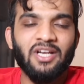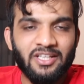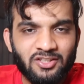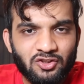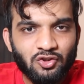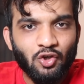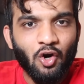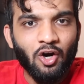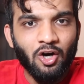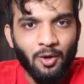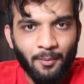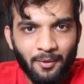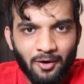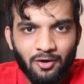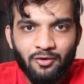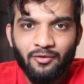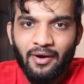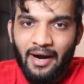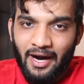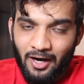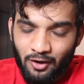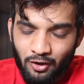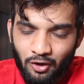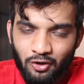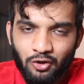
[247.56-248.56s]
let's talk about
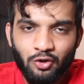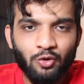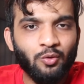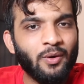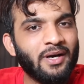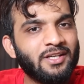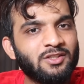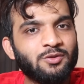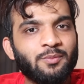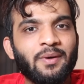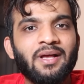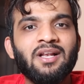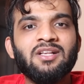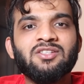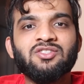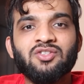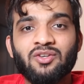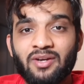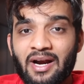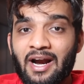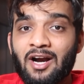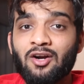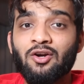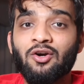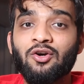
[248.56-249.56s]
Cryo.do as well. So
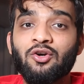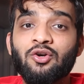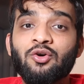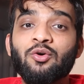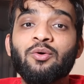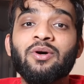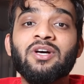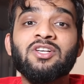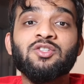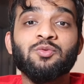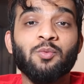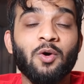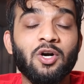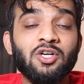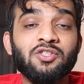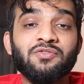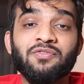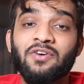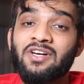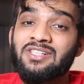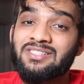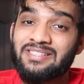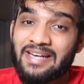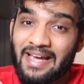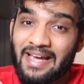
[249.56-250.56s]
Cryo.do is world's first